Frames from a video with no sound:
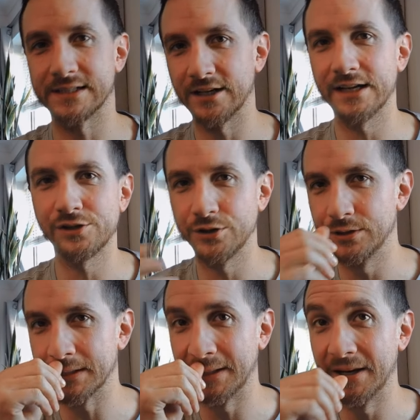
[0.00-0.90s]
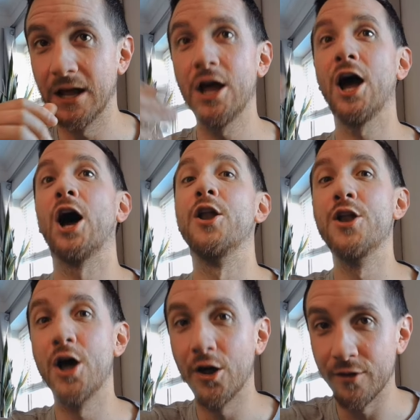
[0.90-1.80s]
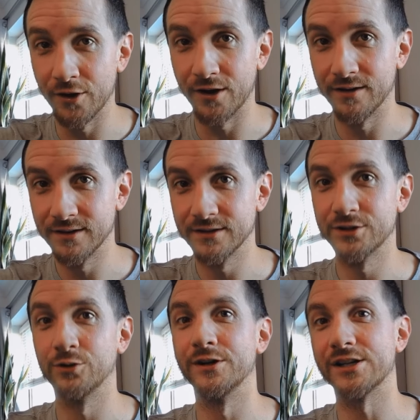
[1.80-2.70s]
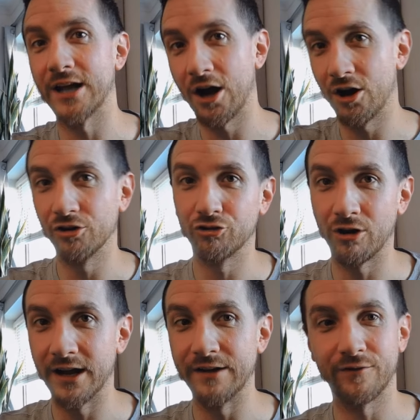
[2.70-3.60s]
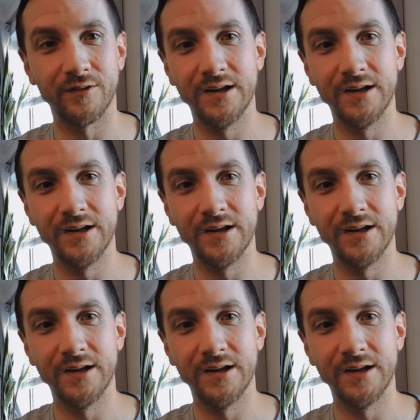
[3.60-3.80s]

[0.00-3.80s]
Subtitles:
Unless you're using another storage like hard drive,